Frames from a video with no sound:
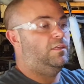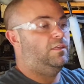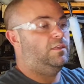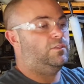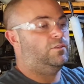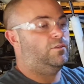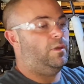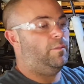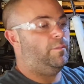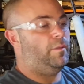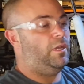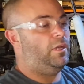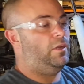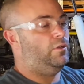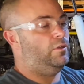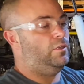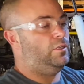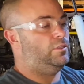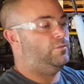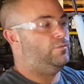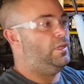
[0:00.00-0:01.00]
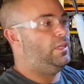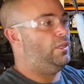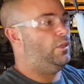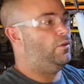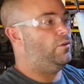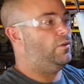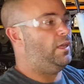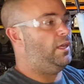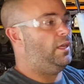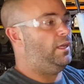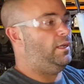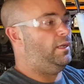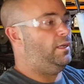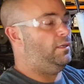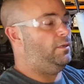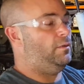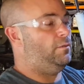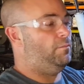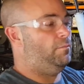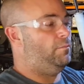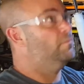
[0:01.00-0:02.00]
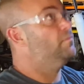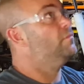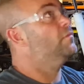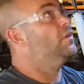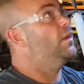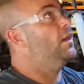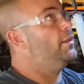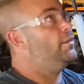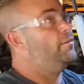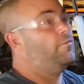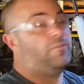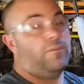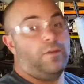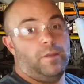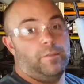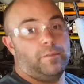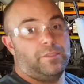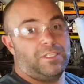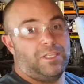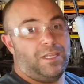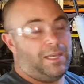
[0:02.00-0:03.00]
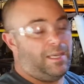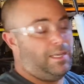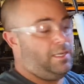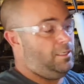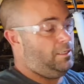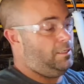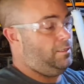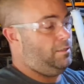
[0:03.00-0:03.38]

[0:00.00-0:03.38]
So what I'm gonna do is relocate it on the frame side.